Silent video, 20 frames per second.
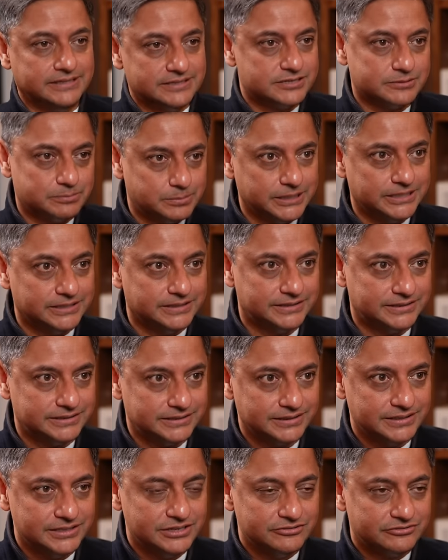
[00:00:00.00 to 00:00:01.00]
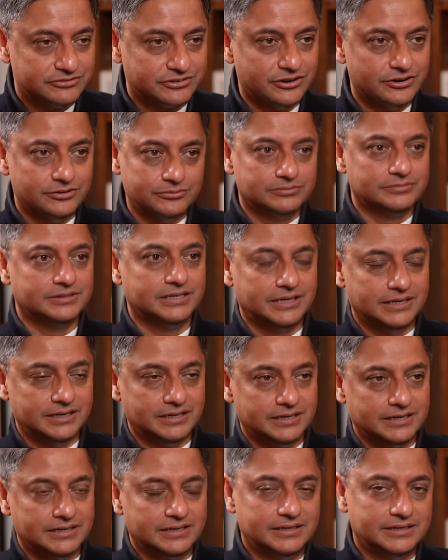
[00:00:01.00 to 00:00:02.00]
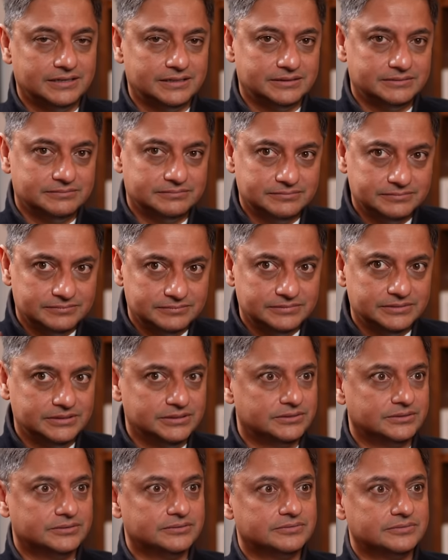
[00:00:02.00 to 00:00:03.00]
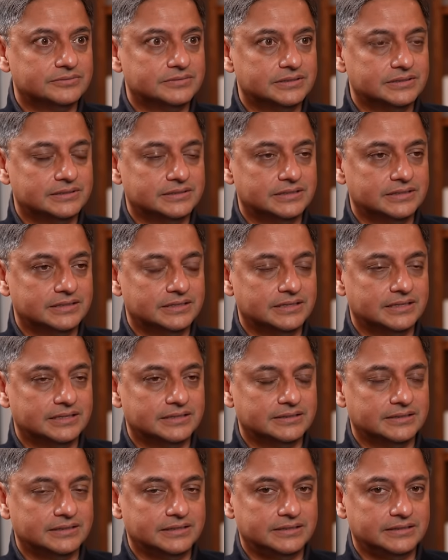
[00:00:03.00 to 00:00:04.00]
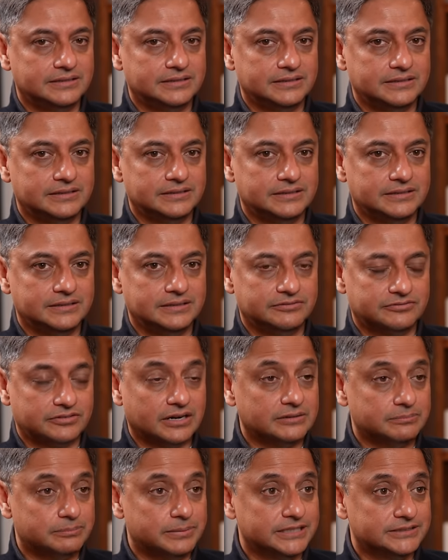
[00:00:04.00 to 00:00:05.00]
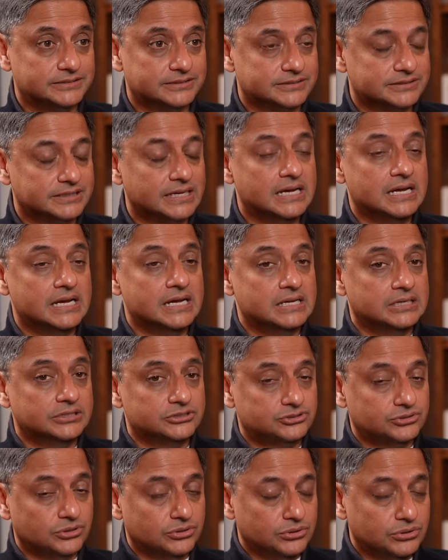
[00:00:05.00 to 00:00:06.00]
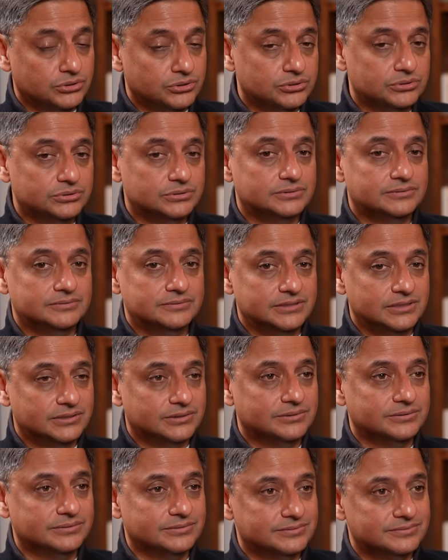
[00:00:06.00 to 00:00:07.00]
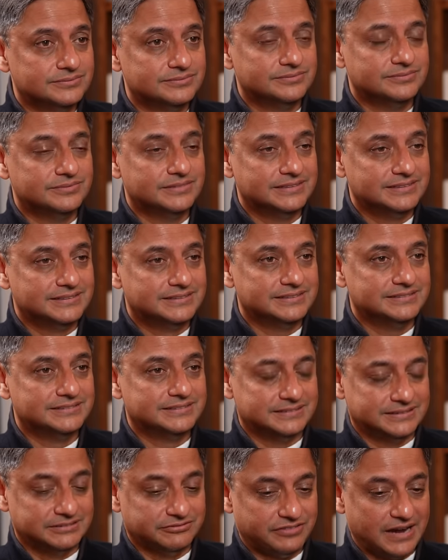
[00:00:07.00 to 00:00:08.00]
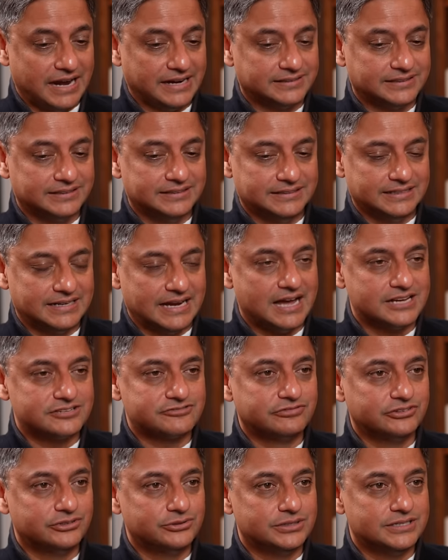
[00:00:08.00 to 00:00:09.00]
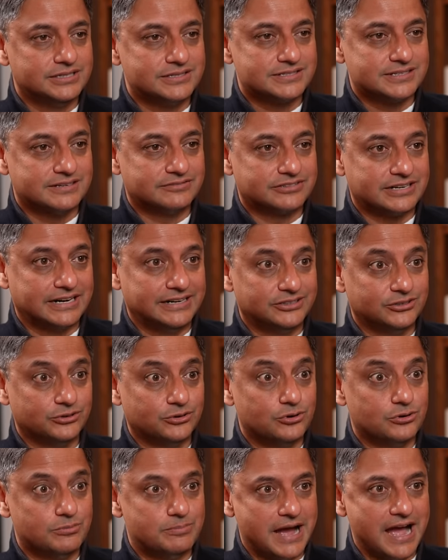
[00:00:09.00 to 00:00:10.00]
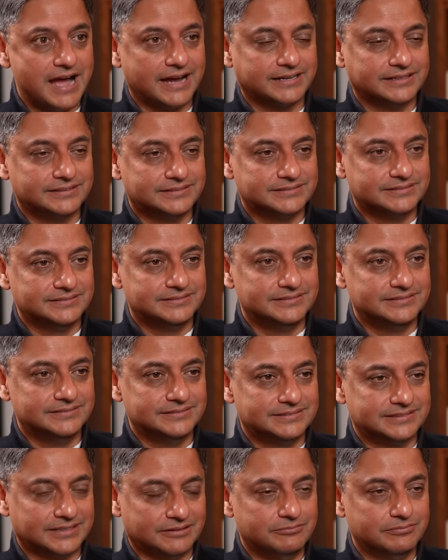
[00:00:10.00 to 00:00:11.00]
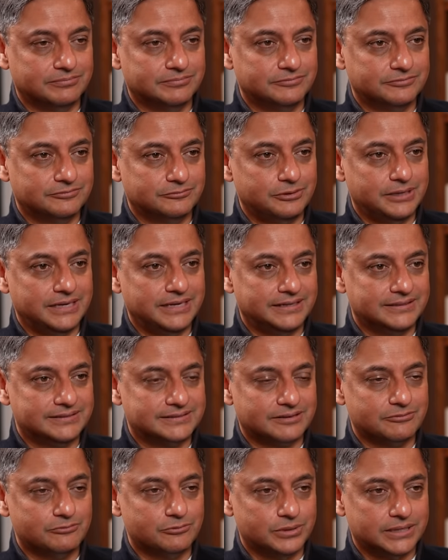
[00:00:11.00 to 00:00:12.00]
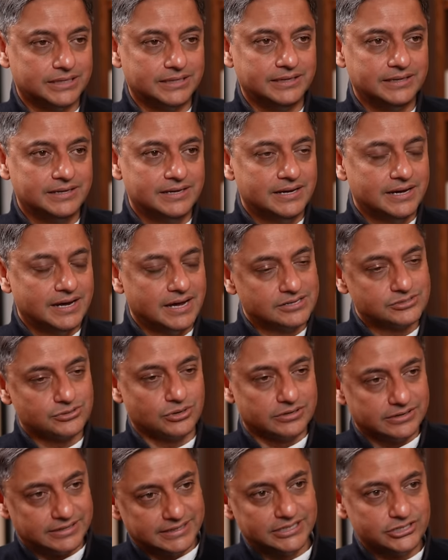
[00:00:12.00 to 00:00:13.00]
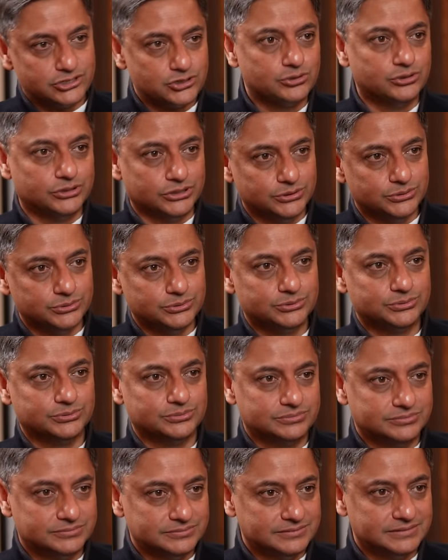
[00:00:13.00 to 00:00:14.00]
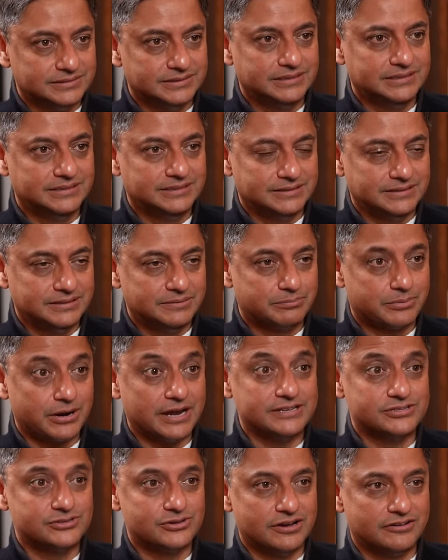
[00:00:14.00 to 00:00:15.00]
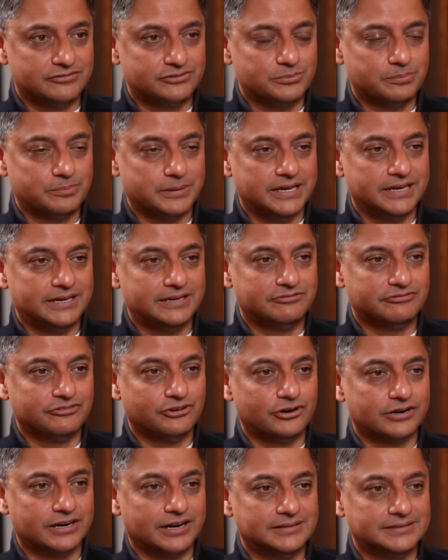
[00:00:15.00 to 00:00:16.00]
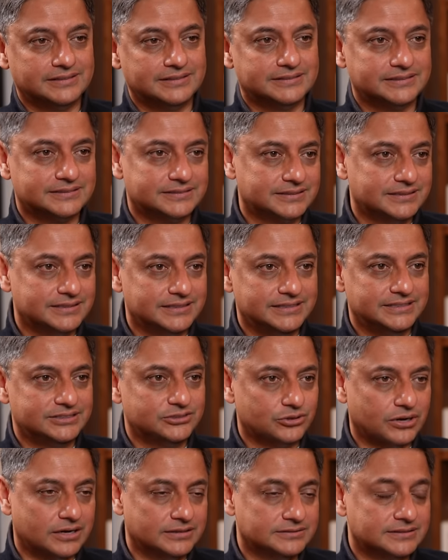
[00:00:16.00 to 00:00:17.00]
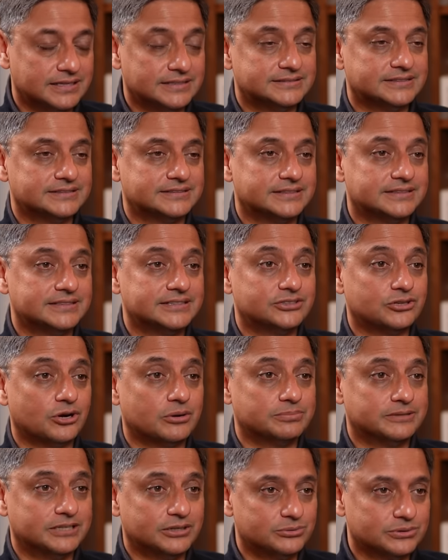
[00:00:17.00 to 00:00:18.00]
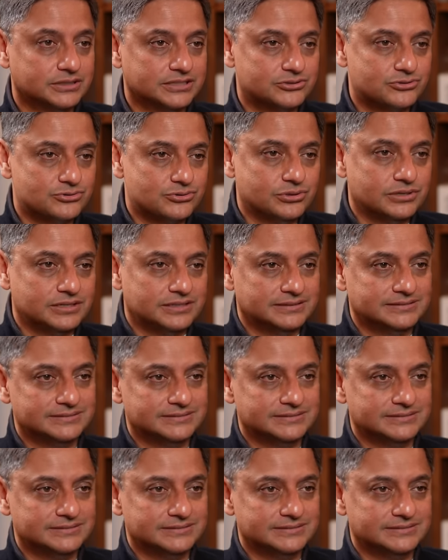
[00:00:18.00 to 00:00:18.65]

disappeared from uh, um, you know uh, uh, the, the the front pages so you know the, the fact that in the last few years they've tried to go back some way in some way has already showed you the the price you have to pay for unnecessary unnecessary top down control